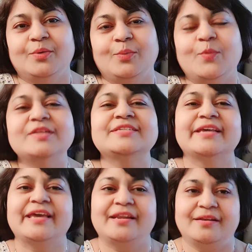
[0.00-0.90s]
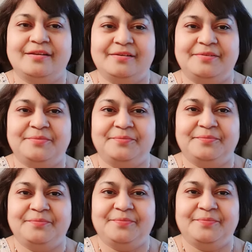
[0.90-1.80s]
once again
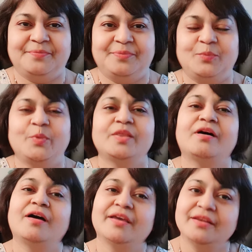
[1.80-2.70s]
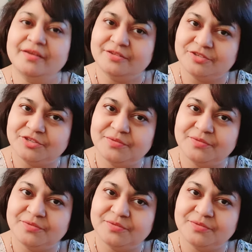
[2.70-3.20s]
with the Iron Age.